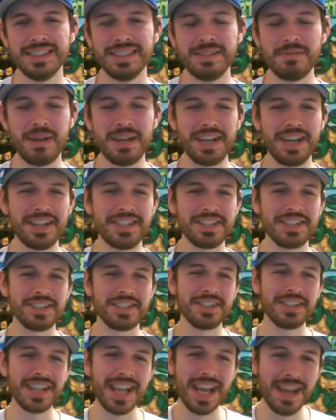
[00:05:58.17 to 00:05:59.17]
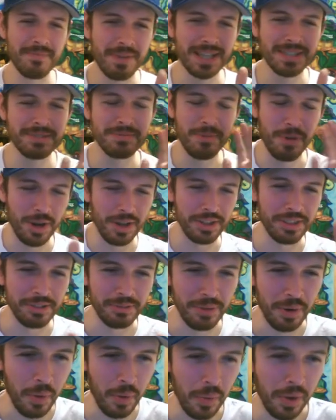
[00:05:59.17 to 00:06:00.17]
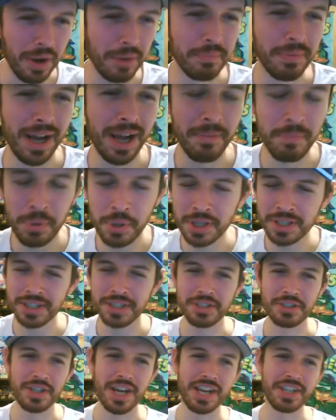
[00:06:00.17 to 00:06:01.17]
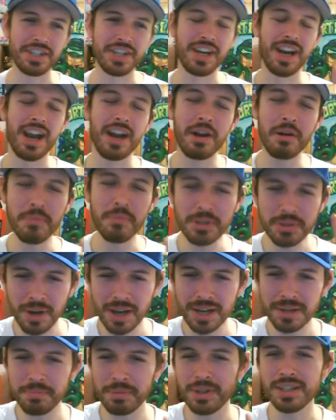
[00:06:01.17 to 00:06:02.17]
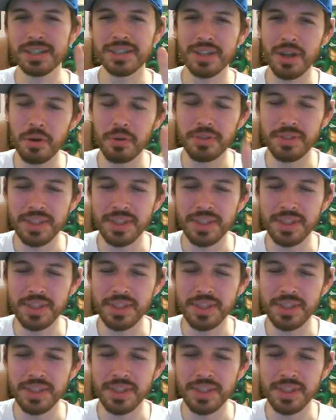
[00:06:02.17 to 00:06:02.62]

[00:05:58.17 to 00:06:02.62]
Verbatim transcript: Oh my god, just look at it makes me want to throw up. I'm putting in the trash here. I almost want to put in no